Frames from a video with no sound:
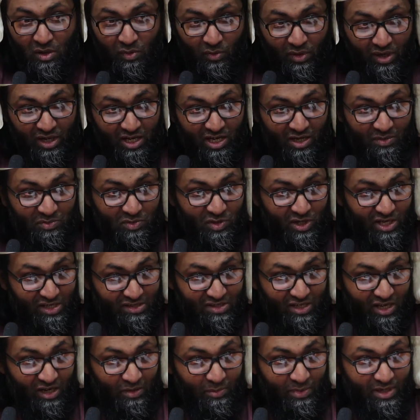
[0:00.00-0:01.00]
When it comes to
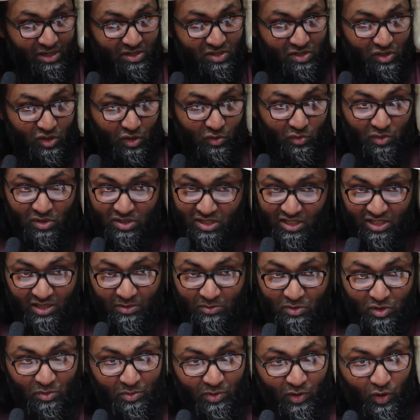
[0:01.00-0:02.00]
assignments, you will see
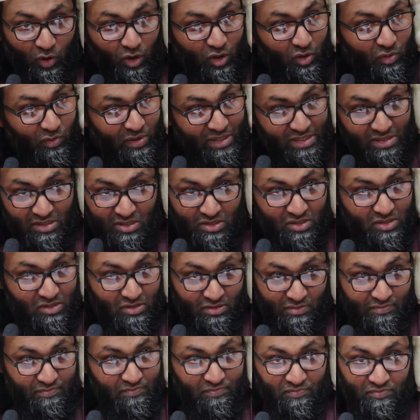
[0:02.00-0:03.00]
them to be
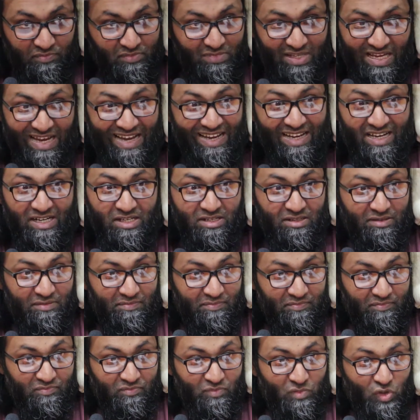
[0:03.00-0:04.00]
always ahead.
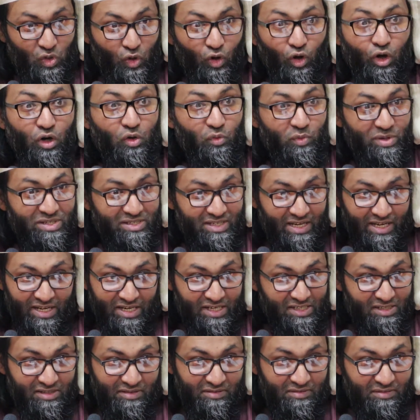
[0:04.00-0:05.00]
Always
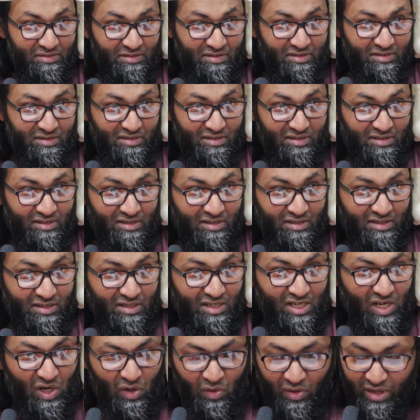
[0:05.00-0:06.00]
ahead.
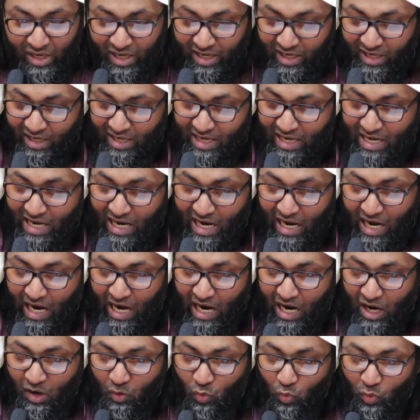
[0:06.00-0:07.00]
Okay,
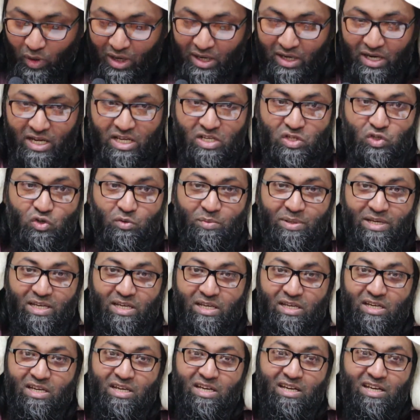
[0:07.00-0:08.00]
how one needs to
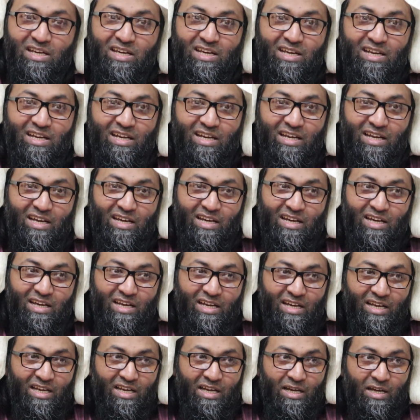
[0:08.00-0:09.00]
be
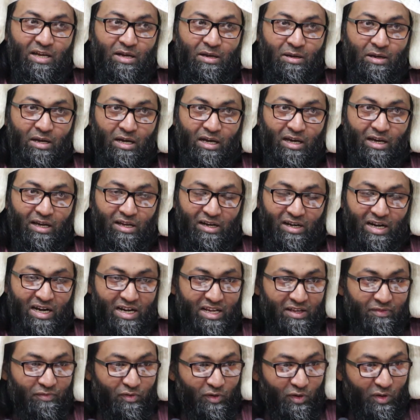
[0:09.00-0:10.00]

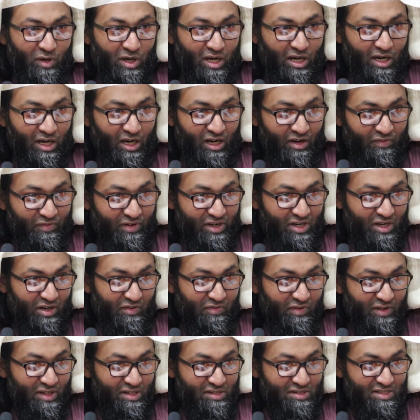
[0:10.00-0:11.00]
ready for Harvard
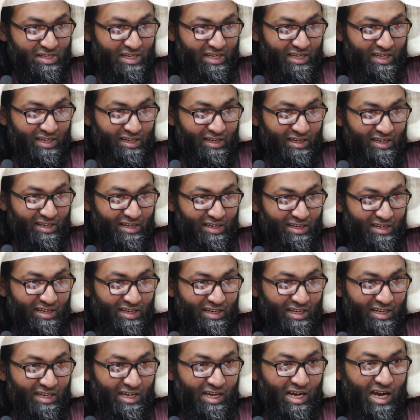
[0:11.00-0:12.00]
referencing,
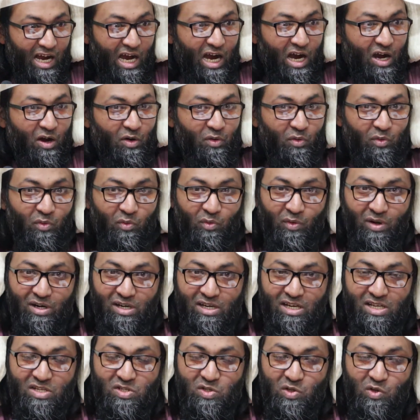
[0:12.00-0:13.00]
how
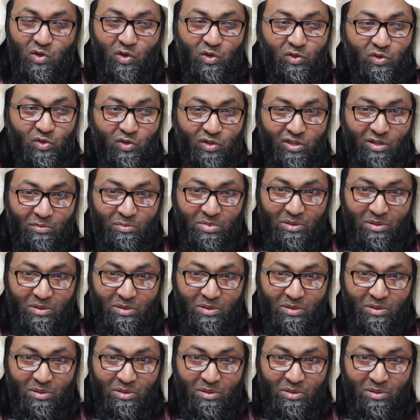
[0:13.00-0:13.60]
one needs to go through the